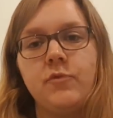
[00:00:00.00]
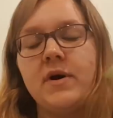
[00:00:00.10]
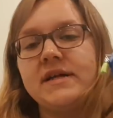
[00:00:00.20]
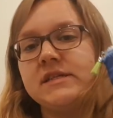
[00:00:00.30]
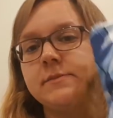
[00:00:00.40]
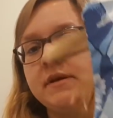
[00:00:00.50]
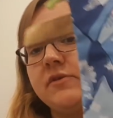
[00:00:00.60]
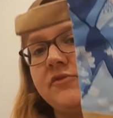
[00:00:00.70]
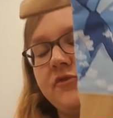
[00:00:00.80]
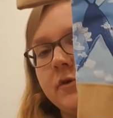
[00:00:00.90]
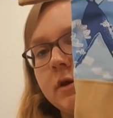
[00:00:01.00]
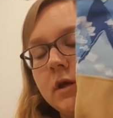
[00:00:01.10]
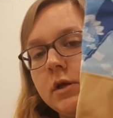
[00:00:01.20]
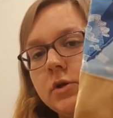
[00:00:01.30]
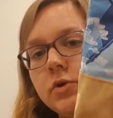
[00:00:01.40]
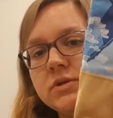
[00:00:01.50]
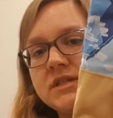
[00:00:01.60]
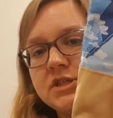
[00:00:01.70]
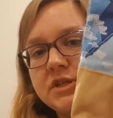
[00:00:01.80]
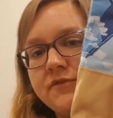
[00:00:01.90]
reminds me of new
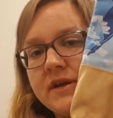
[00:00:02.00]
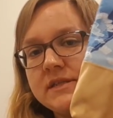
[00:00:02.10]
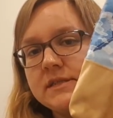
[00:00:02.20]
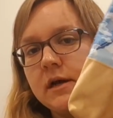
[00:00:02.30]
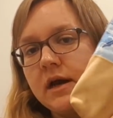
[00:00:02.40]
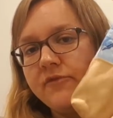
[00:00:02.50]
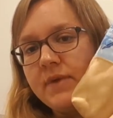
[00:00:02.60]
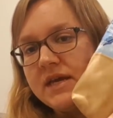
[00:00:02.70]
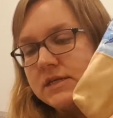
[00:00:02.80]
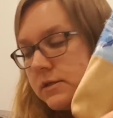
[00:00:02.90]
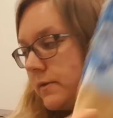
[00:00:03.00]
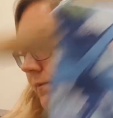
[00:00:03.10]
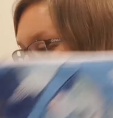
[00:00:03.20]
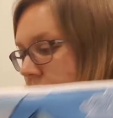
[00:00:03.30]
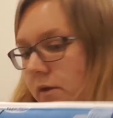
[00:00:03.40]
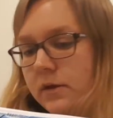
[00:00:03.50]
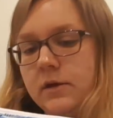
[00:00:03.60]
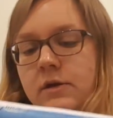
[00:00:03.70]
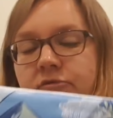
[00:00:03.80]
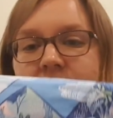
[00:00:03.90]
stitchy friends that I have made.
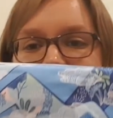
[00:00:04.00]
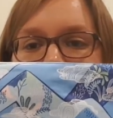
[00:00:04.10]
Really